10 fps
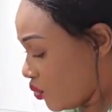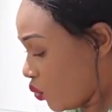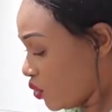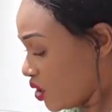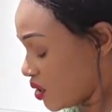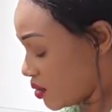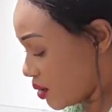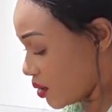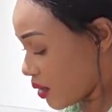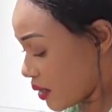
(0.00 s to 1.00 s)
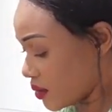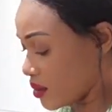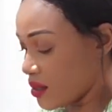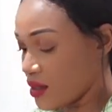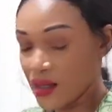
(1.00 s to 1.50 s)
all this thing
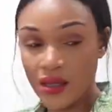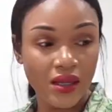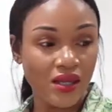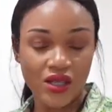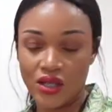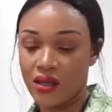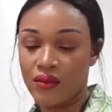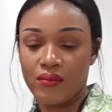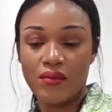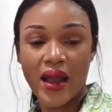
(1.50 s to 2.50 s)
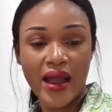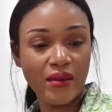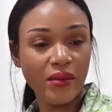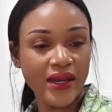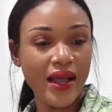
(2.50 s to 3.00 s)
has...
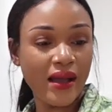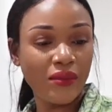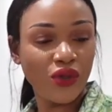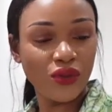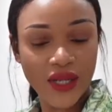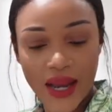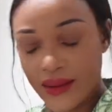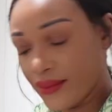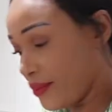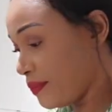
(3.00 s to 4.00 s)
Bye, madam, you're done.